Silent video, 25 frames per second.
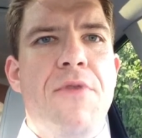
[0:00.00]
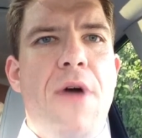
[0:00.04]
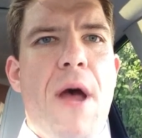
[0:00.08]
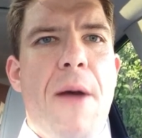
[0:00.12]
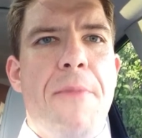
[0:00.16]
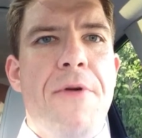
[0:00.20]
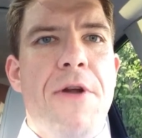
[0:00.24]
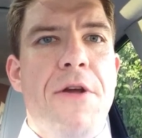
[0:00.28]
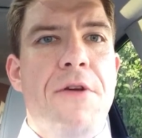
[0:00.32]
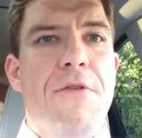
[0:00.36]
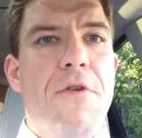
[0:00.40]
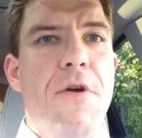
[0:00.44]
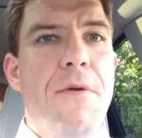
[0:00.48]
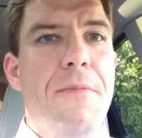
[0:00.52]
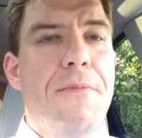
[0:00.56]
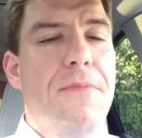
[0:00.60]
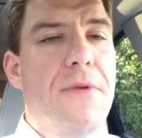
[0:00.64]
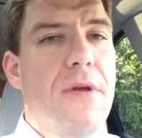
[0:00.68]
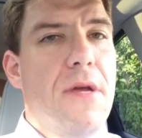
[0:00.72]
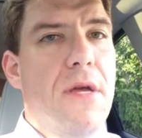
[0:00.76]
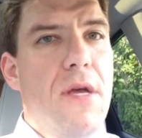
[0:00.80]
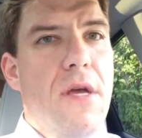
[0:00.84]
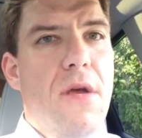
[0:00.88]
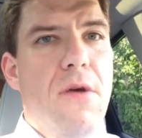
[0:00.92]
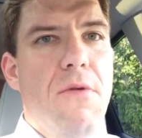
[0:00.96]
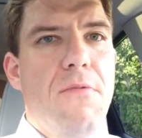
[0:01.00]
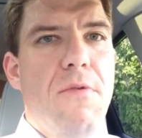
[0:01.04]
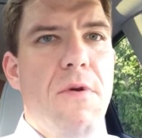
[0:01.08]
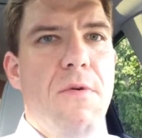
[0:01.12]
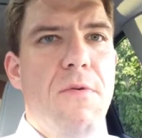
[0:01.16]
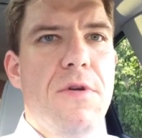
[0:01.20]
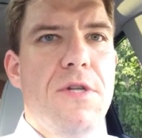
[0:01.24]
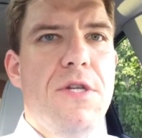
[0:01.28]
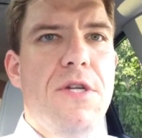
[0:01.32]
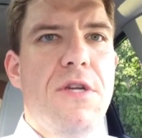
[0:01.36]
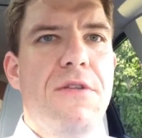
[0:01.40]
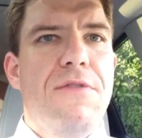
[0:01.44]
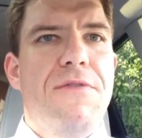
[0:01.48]
Property Group, we
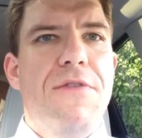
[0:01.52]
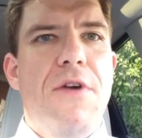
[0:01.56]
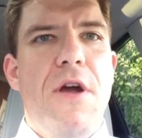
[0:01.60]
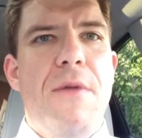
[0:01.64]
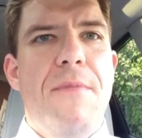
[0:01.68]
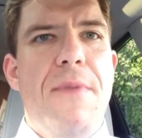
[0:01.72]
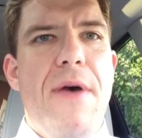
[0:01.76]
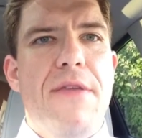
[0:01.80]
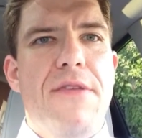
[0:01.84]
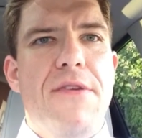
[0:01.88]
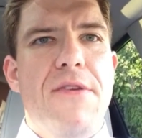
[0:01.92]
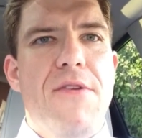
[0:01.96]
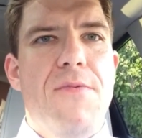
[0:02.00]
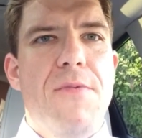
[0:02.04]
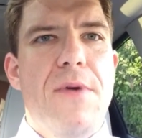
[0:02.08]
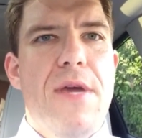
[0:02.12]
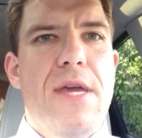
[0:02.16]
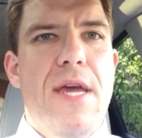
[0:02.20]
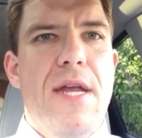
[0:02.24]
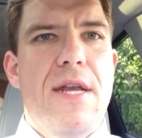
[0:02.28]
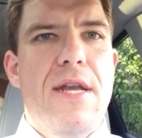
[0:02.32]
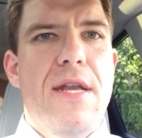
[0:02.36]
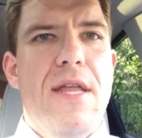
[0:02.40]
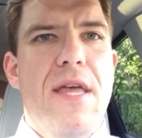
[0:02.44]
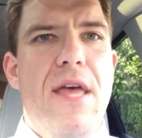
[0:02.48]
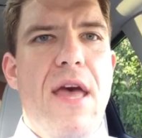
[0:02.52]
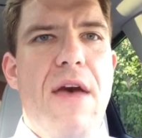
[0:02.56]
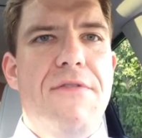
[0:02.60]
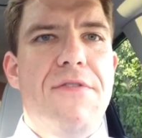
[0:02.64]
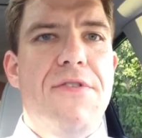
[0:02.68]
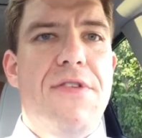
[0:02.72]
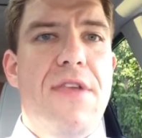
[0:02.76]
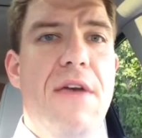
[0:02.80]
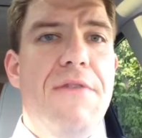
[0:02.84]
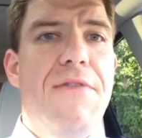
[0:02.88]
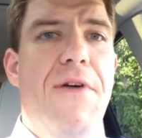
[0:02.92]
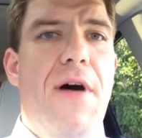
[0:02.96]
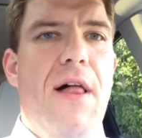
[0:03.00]
wish you the very best this weekend. Have a
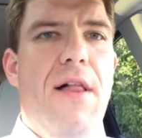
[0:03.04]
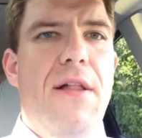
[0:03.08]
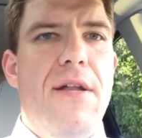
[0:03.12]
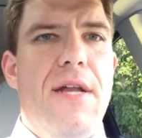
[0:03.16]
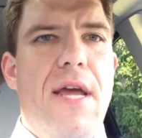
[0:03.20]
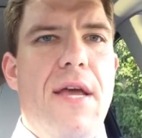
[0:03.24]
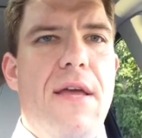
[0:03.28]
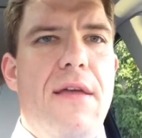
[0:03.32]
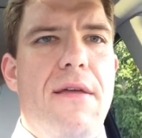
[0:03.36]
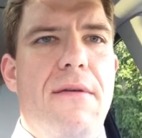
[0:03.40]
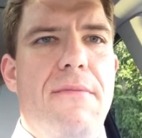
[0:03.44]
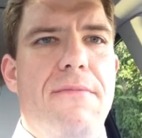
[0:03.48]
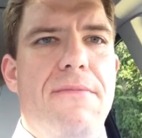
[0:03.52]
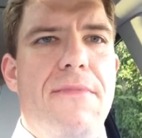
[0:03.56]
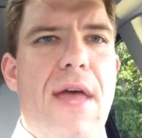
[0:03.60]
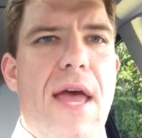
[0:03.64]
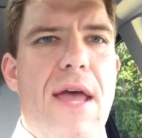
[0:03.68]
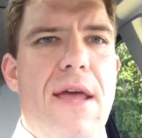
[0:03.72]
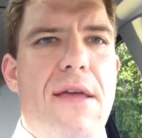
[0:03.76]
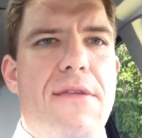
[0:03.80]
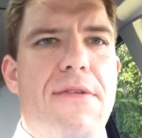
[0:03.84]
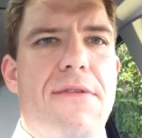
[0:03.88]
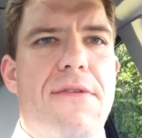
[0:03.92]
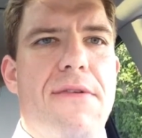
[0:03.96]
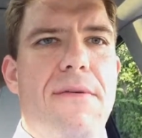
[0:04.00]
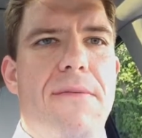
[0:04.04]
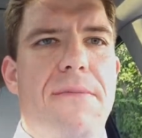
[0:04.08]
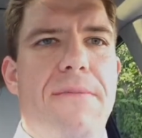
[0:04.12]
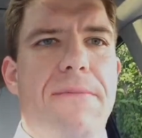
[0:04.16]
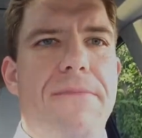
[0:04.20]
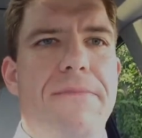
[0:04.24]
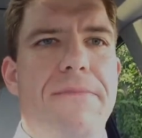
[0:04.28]
safe holiday. Thanks.